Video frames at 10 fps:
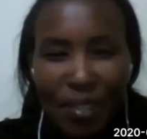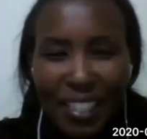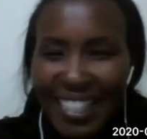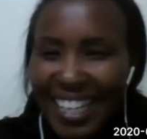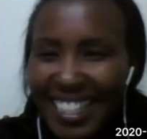is
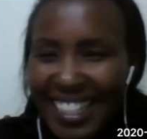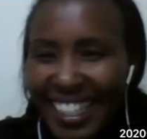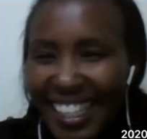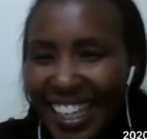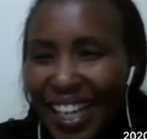
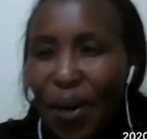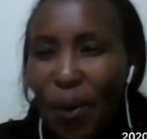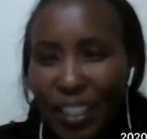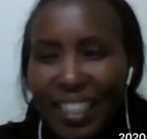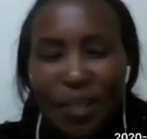asking,
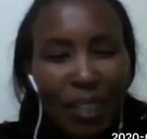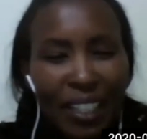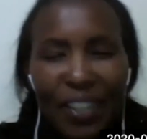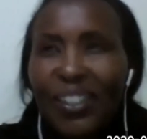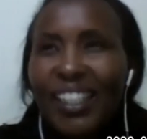what is money
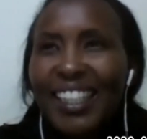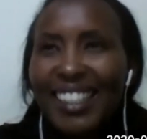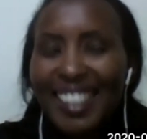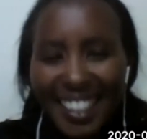laundering?